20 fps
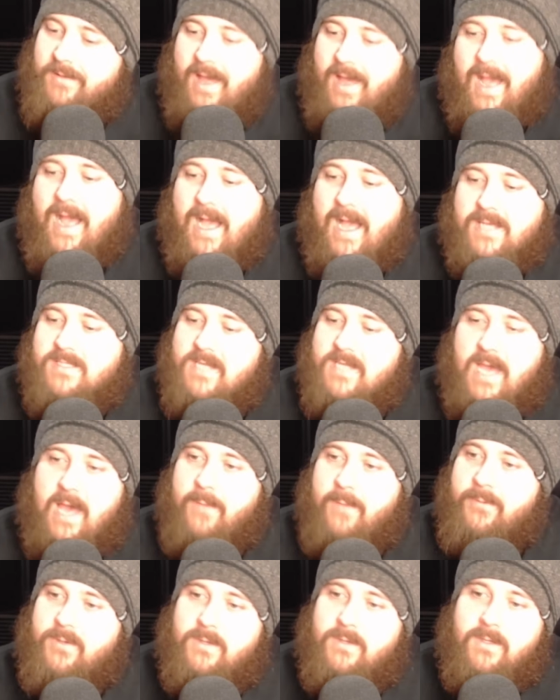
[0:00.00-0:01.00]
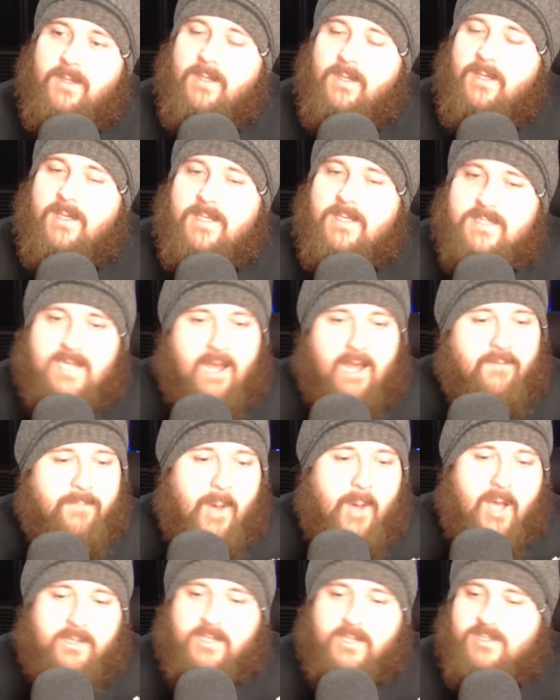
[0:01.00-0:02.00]
That has to happen.
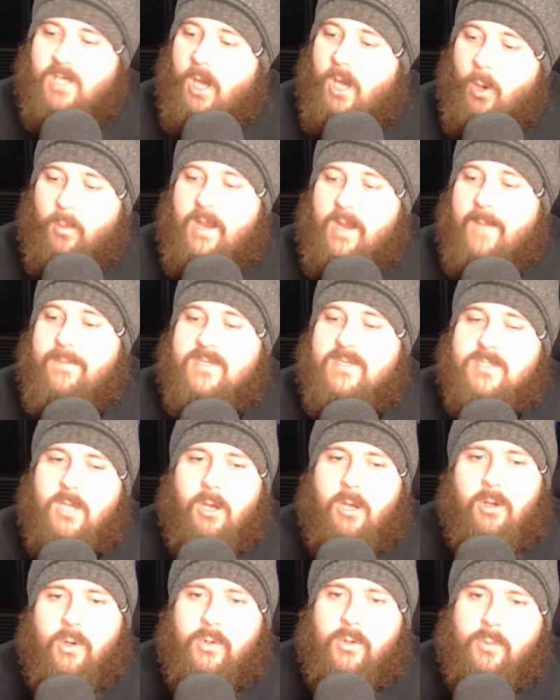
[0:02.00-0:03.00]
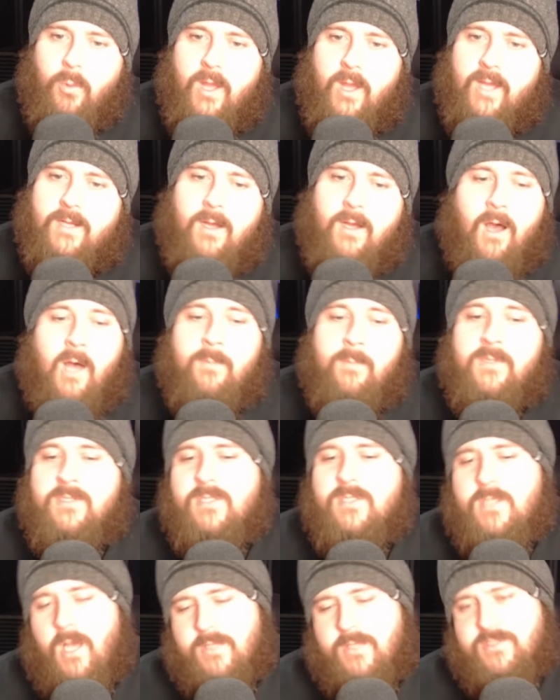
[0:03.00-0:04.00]
South Park does a whole episode where
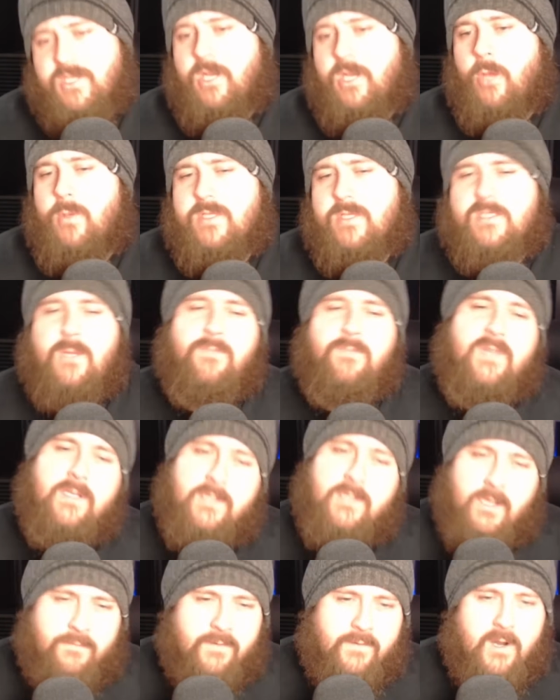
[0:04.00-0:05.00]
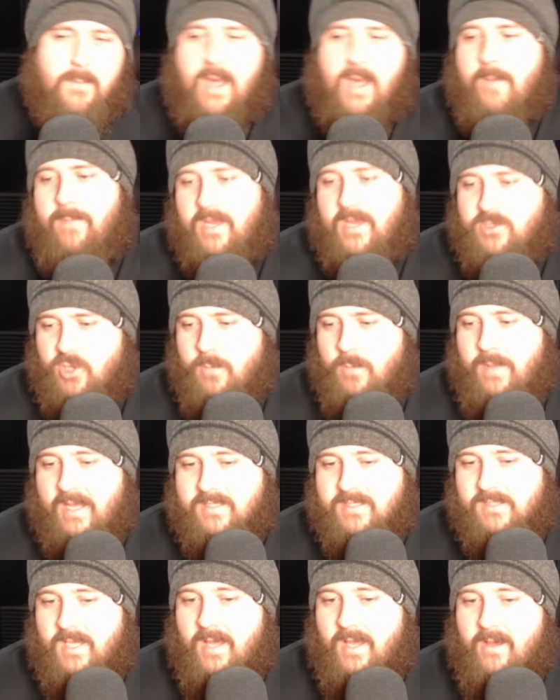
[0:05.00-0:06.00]
Cartman starts to notice something different about Pedro
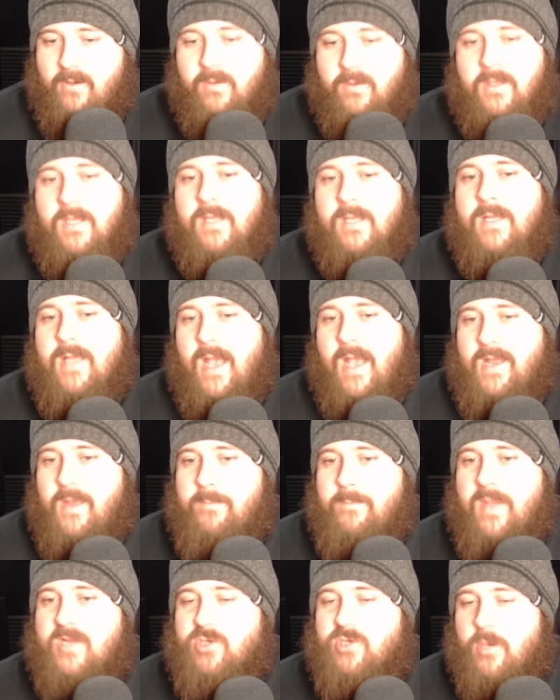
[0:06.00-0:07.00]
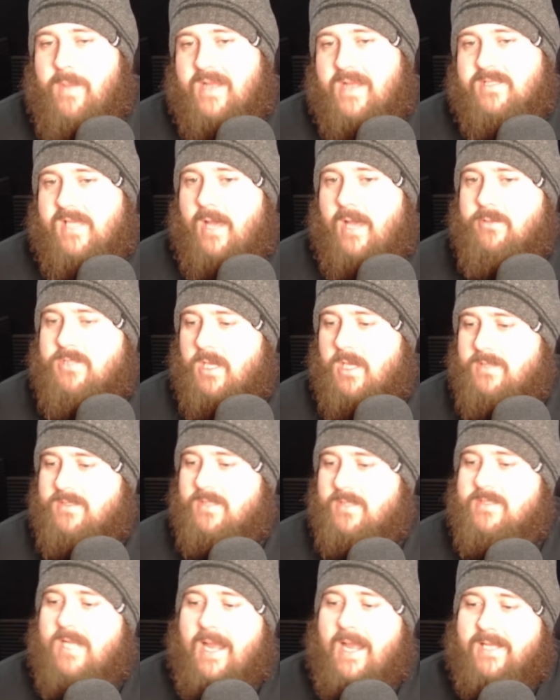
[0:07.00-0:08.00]
Pascal, and then Pedro Pascal
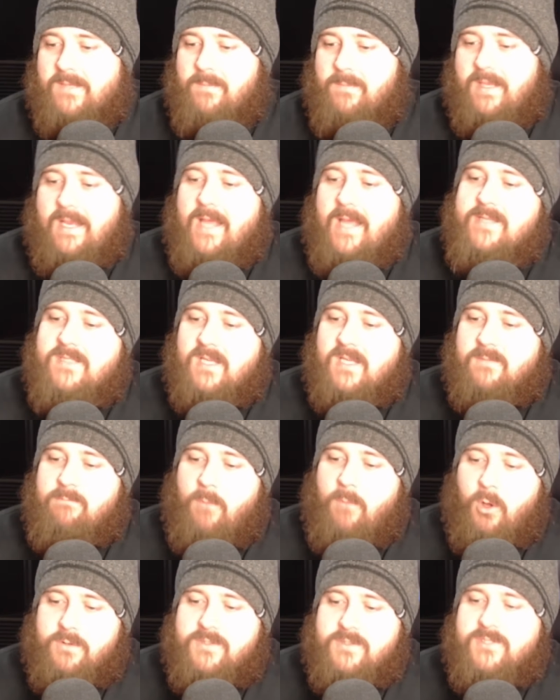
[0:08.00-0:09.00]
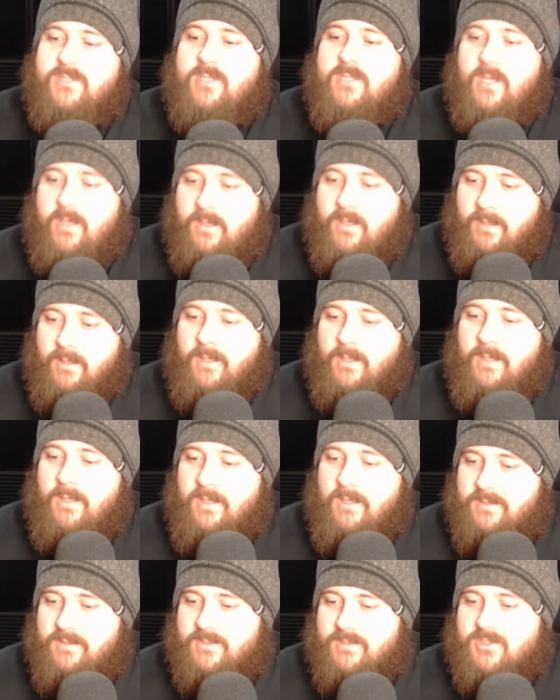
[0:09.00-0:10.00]
turns into like a molesting monster
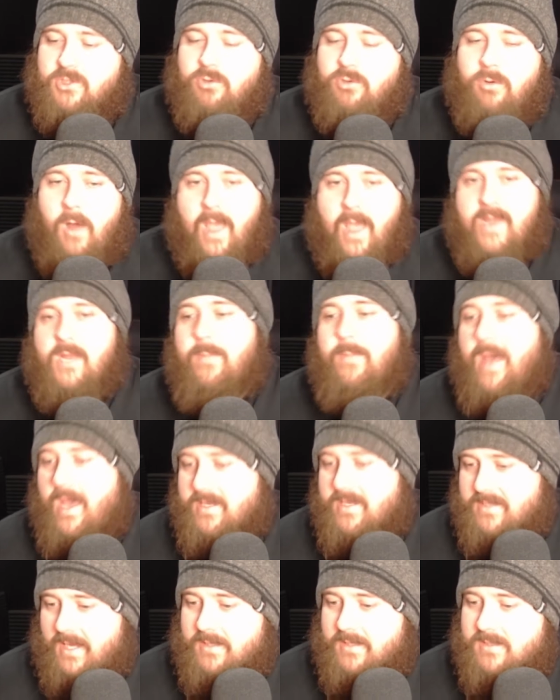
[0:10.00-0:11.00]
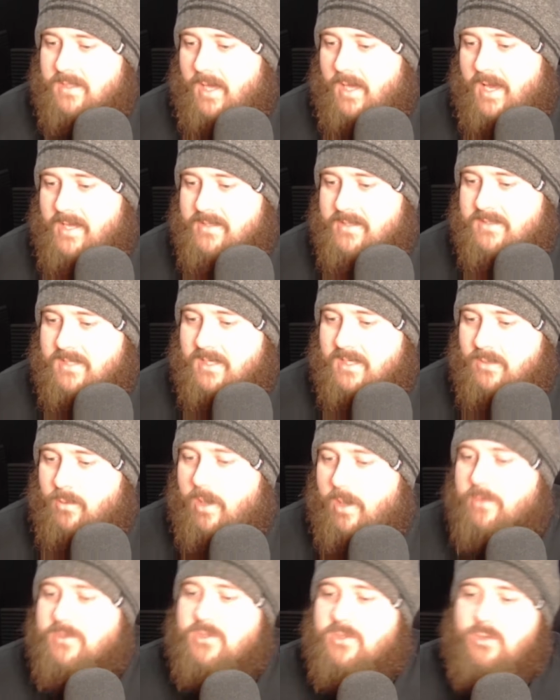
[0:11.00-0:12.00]
that's crying about his anxiety
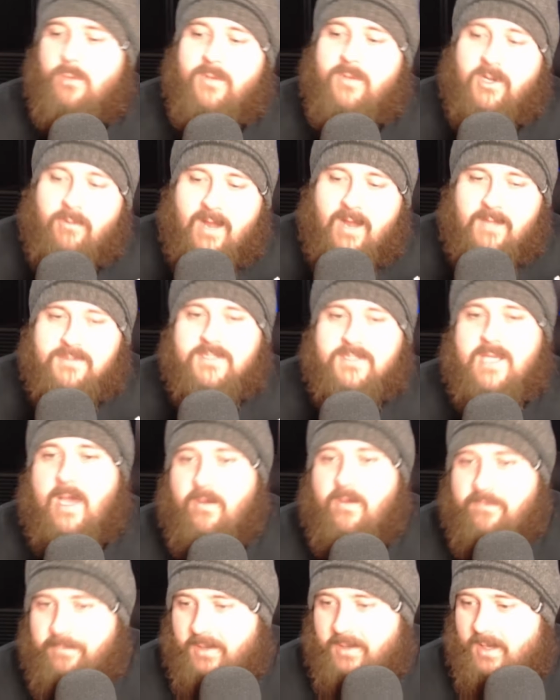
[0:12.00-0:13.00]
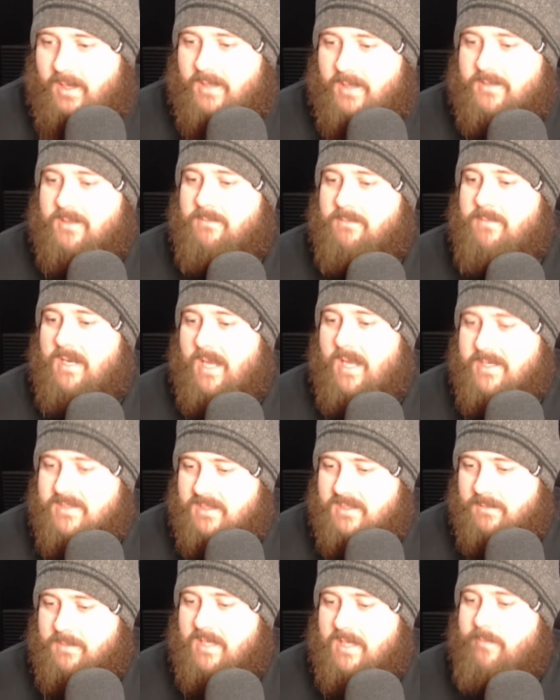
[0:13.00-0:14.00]
while storming around South Park and
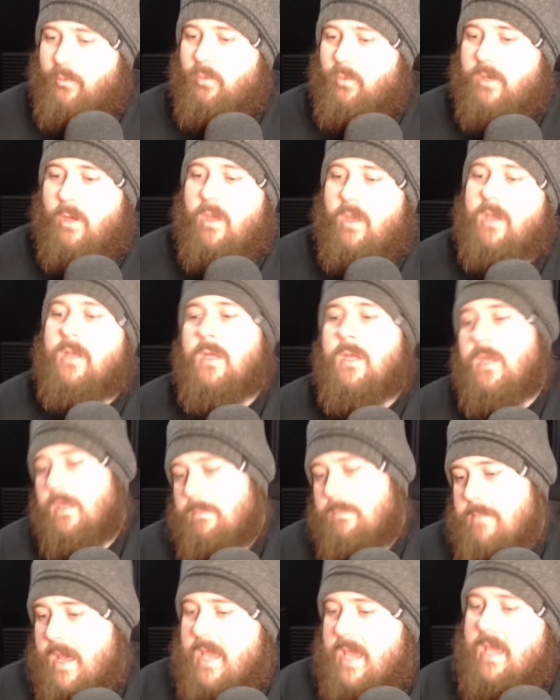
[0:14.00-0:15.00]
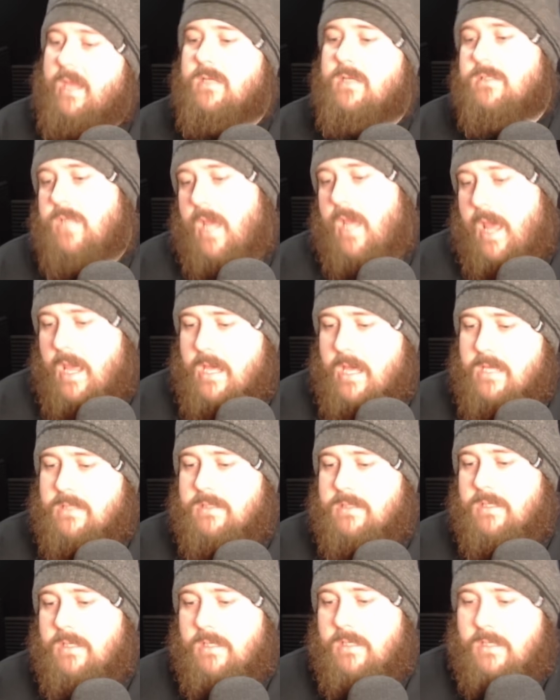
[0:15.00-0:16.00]
molesting people, going, "My
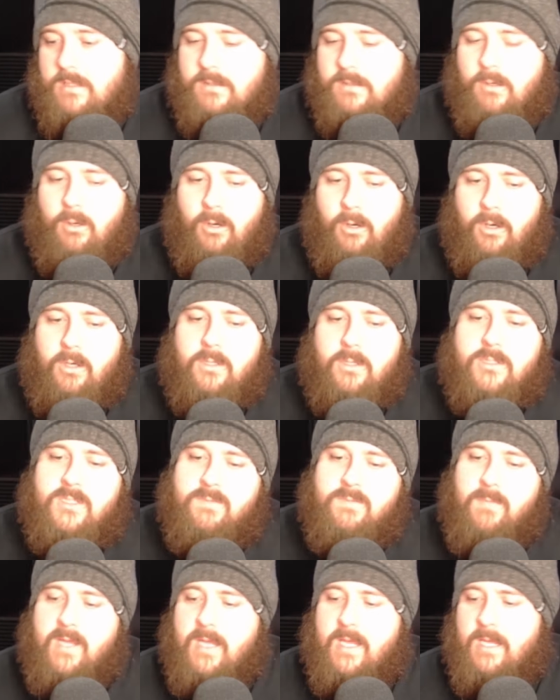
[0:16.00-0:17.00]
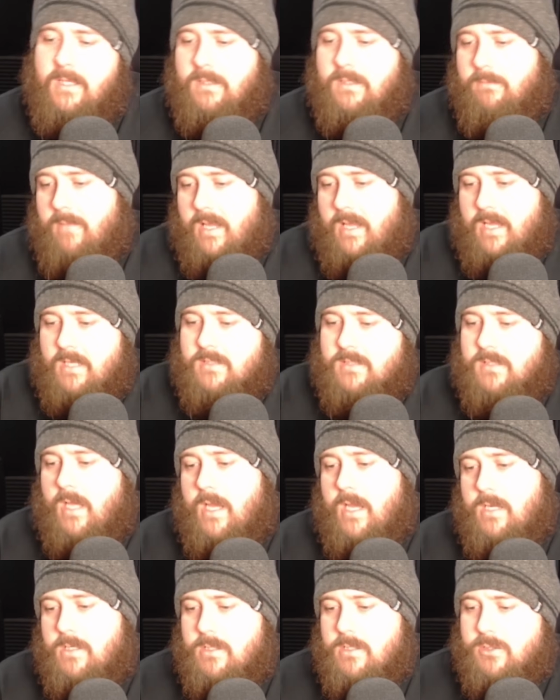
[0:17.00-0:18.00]
anxiety, it hurts, man. My
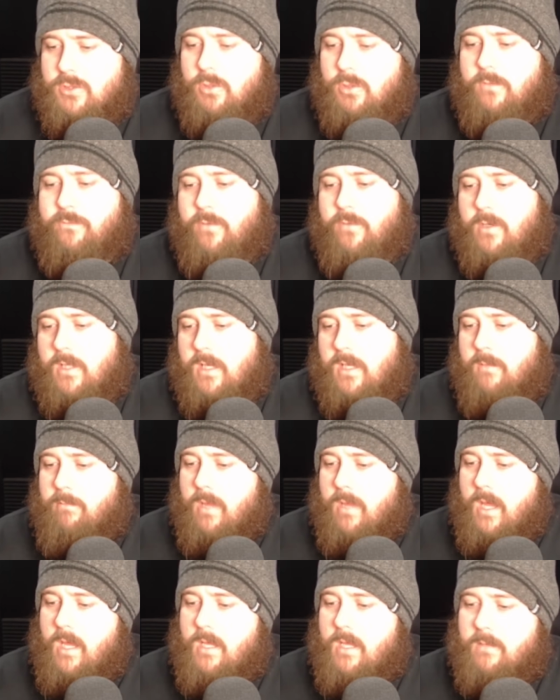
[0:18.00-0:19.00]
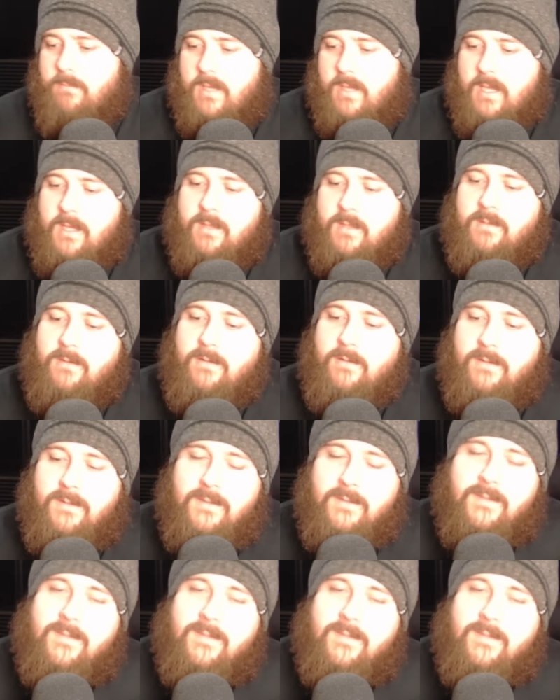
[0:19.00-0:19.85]
anxiety is so fucking bad, man."